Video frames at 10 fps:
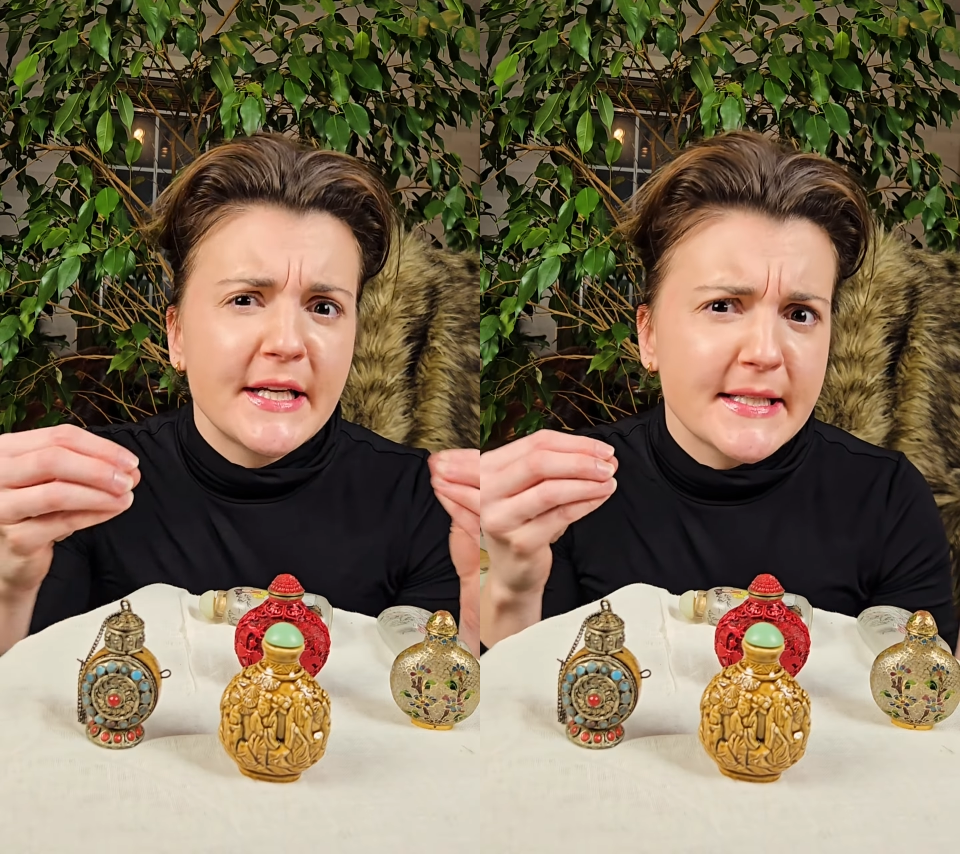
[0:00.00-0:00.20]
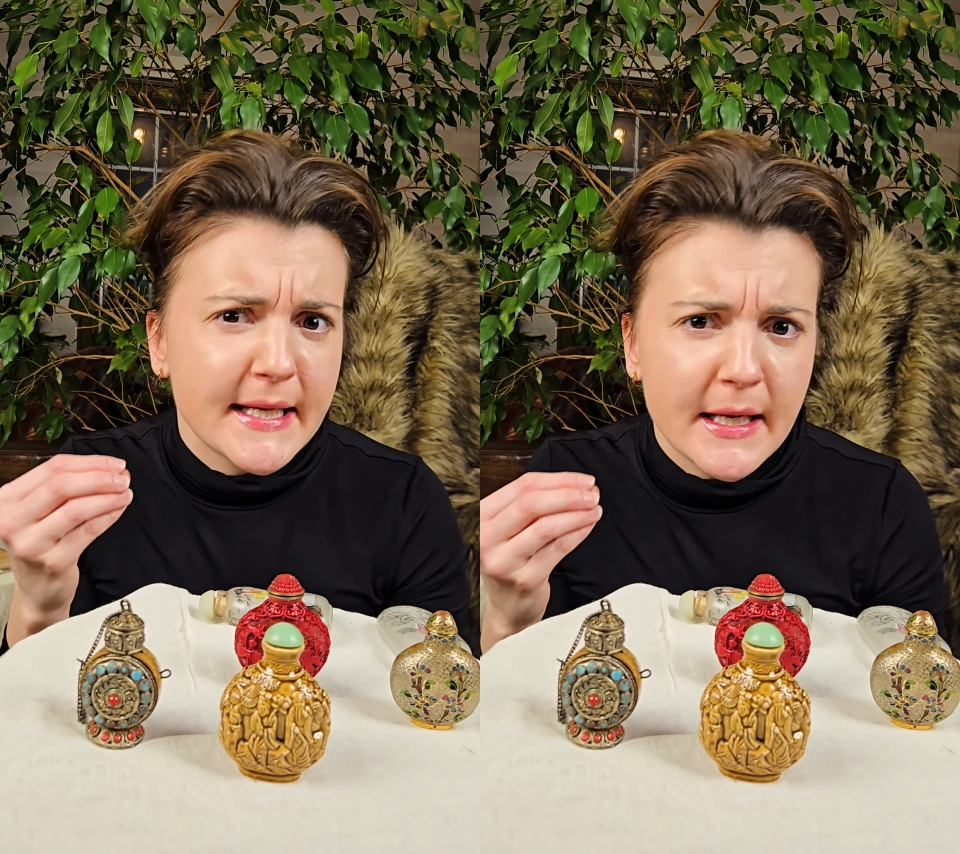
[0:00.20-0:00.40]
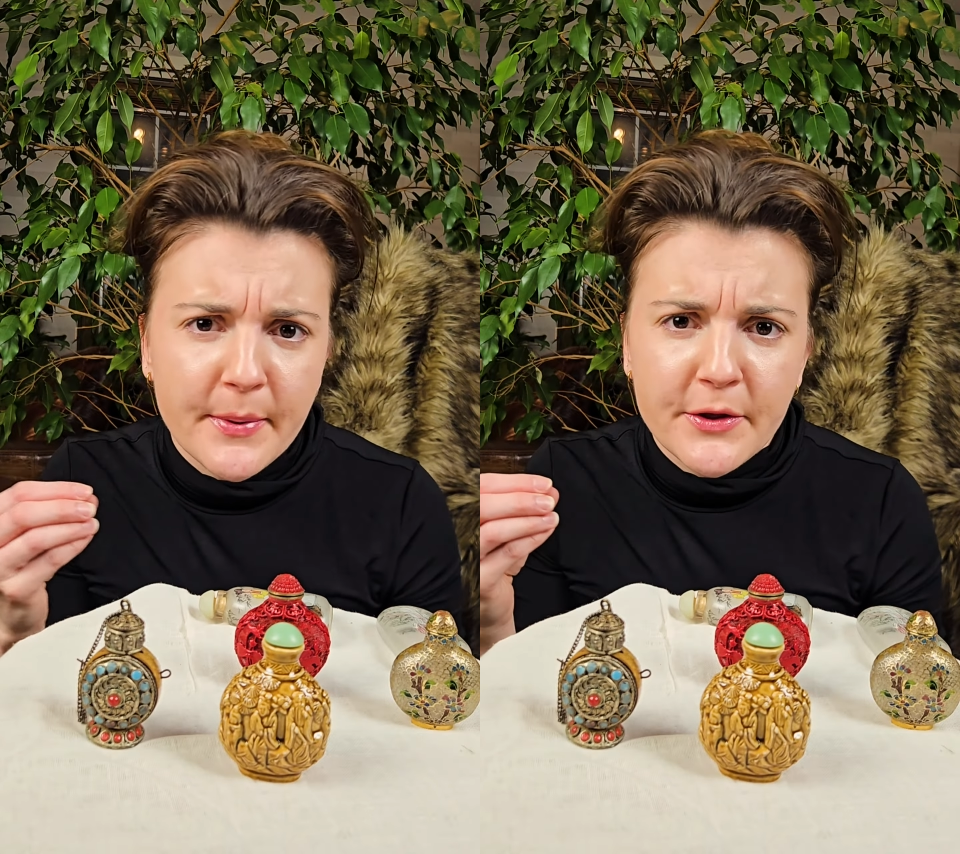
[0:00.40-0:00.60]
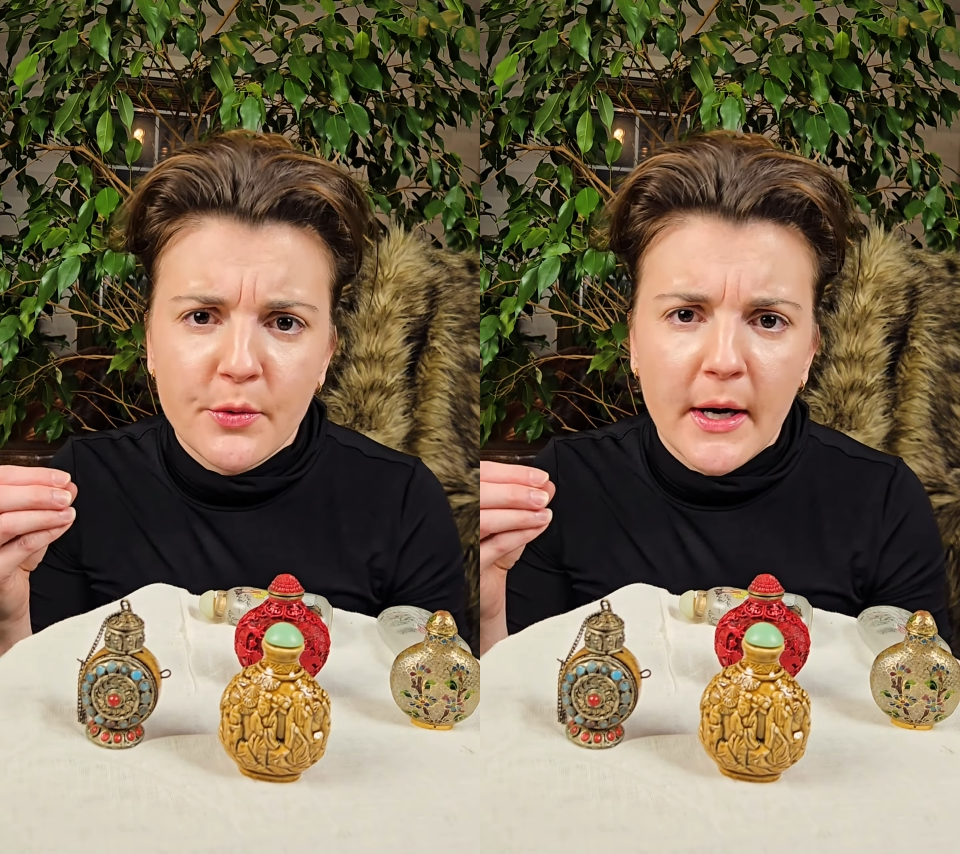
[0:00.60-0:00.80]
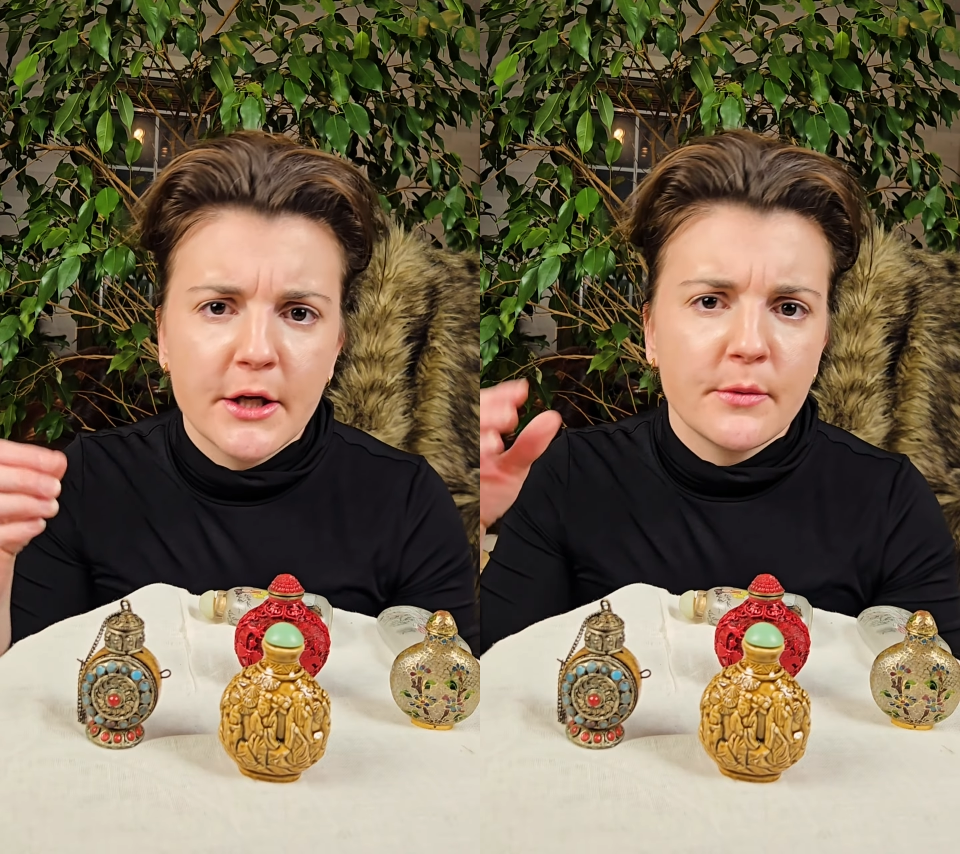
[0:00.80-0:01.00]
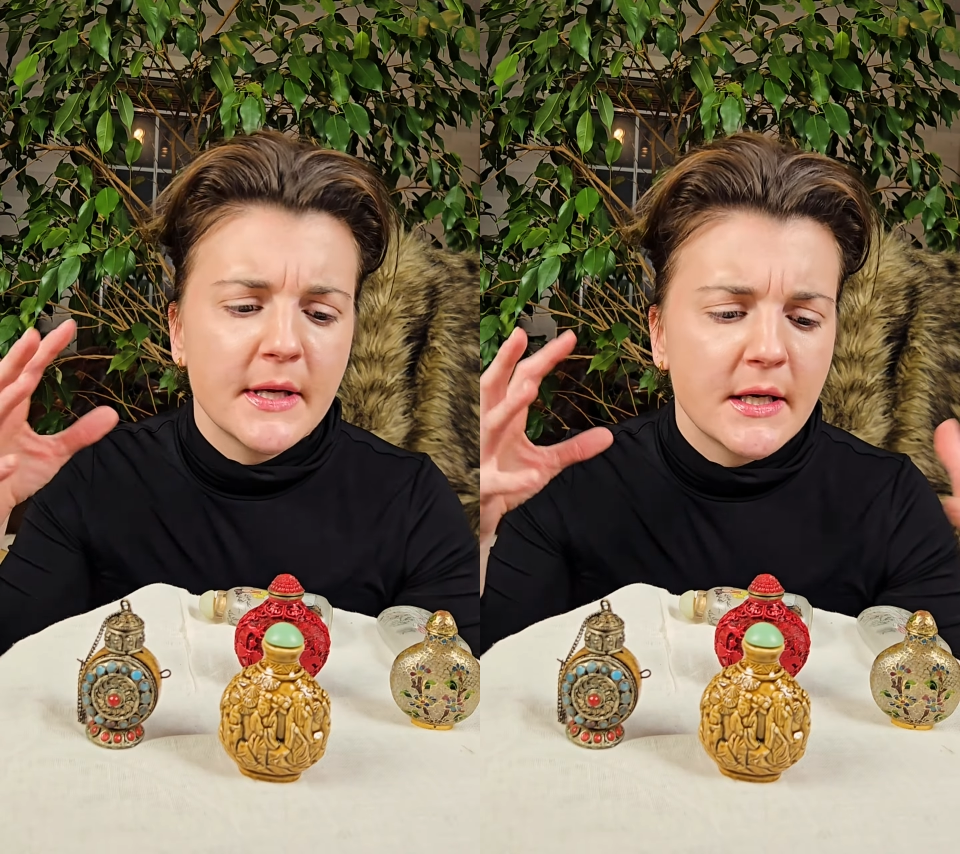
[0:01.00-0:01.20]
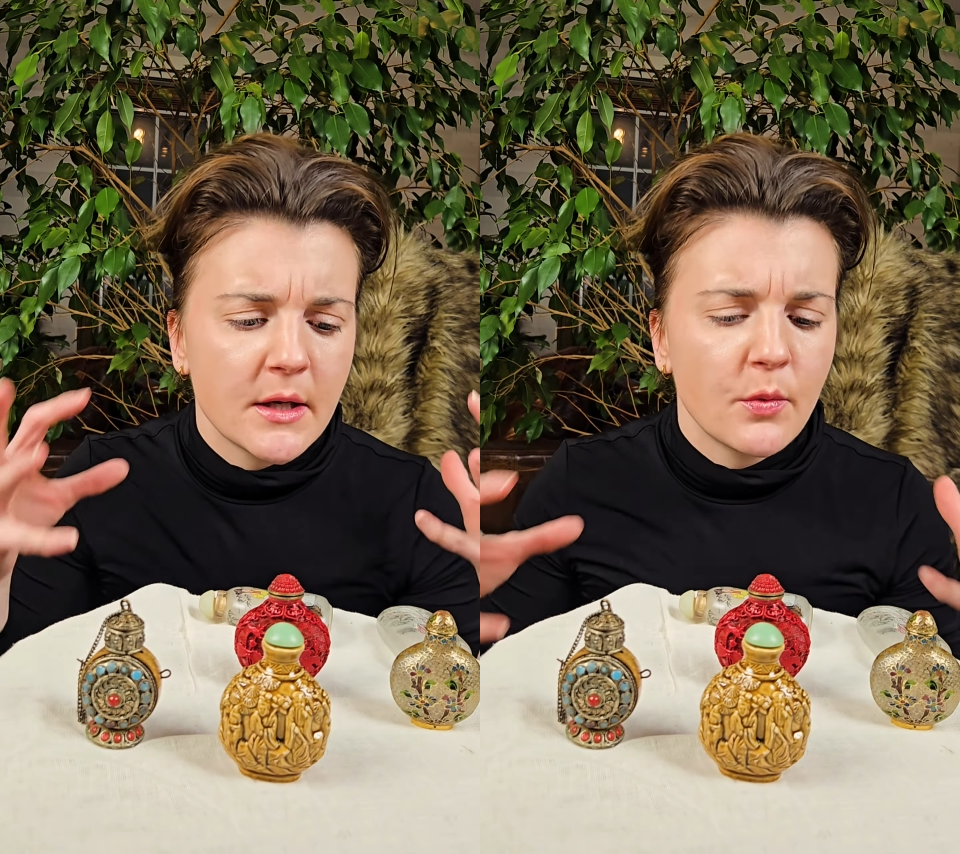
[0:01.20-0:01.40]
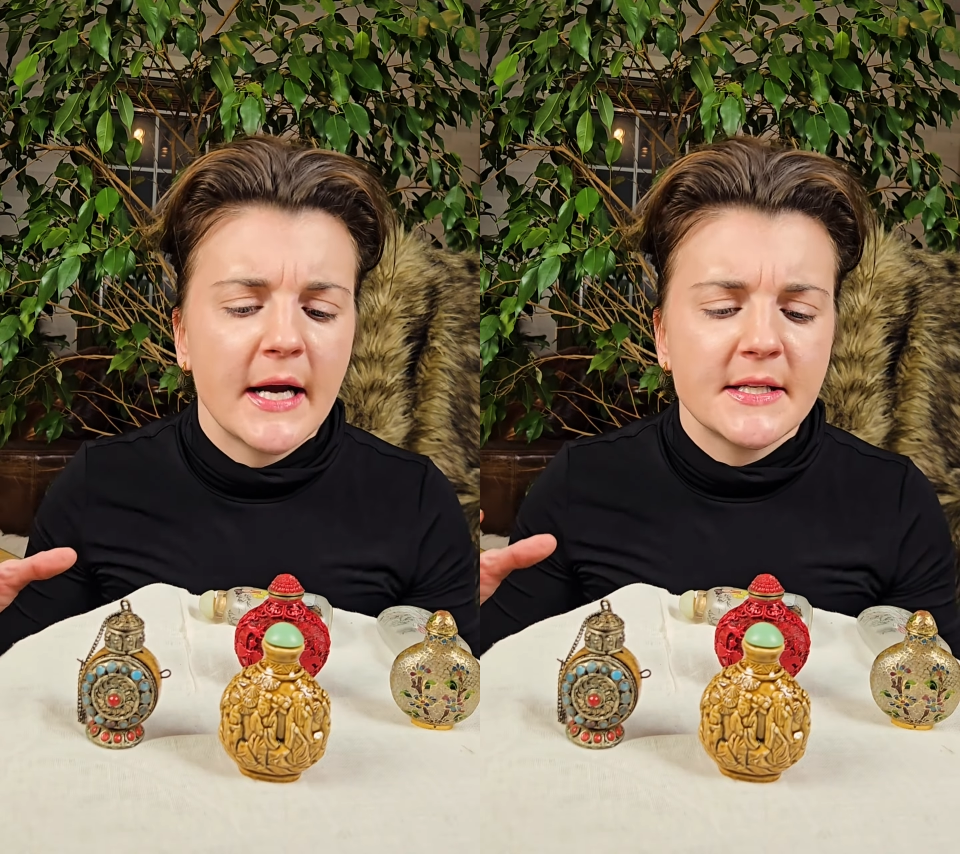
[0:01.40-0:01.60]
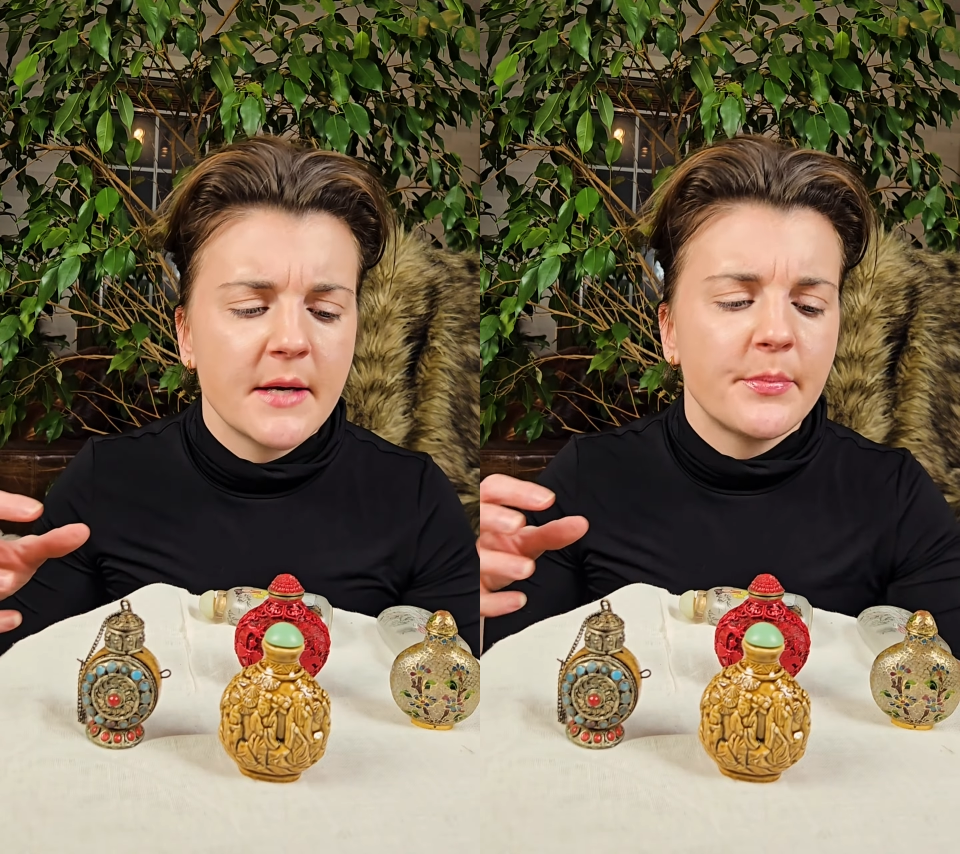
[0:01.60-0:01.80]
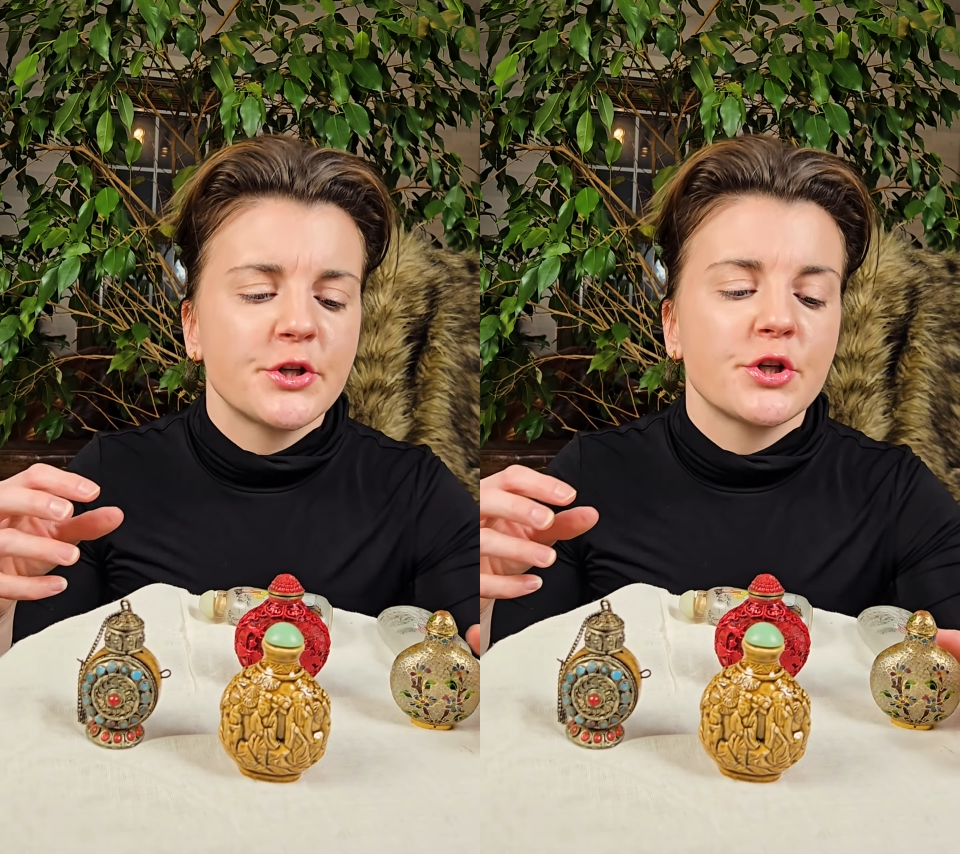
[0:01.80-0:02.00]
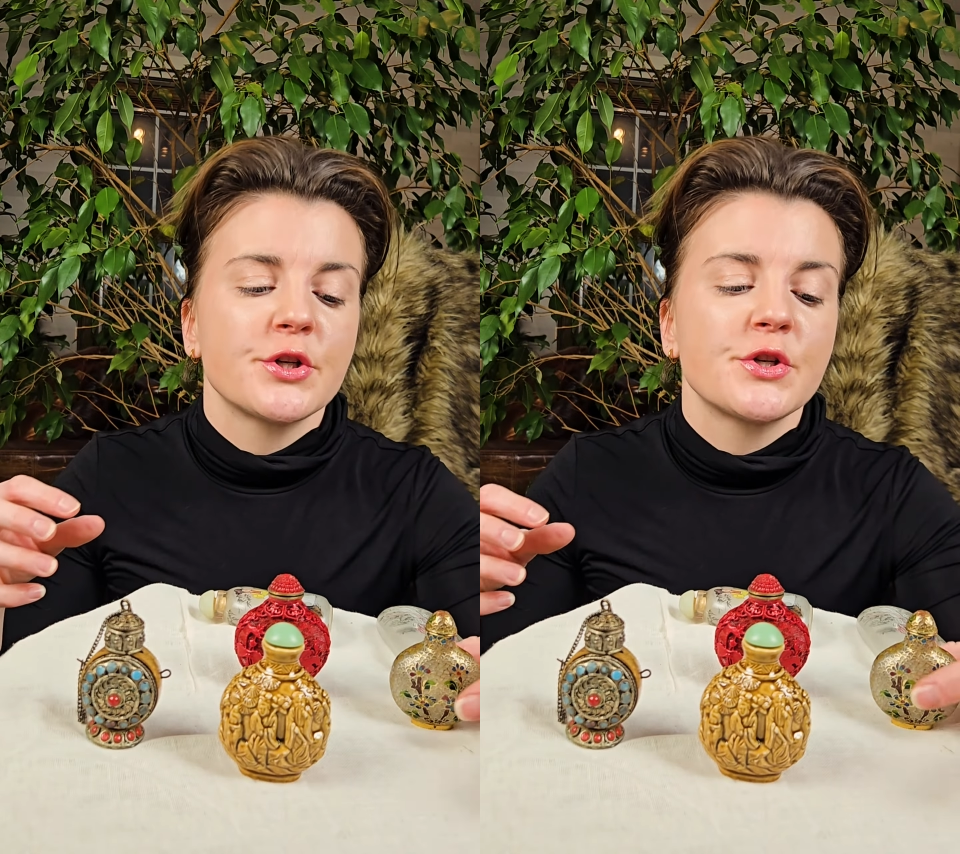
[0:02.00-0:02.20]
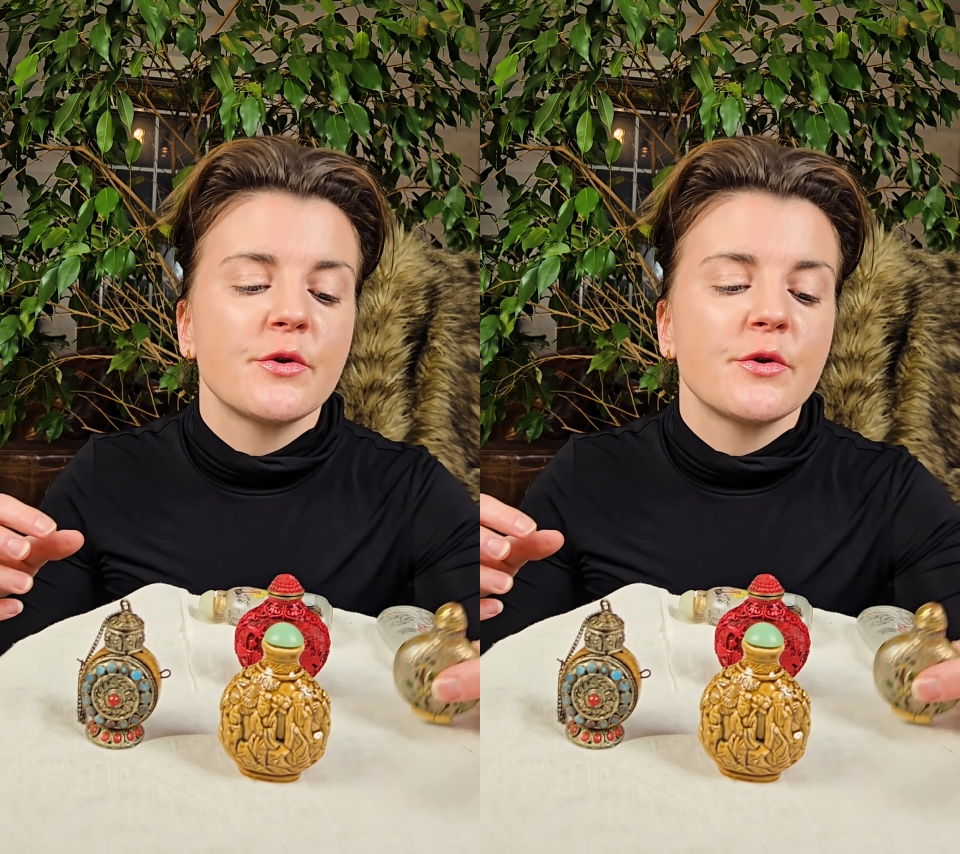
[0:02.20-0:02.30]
We need to keep it the right humidity, right temperature.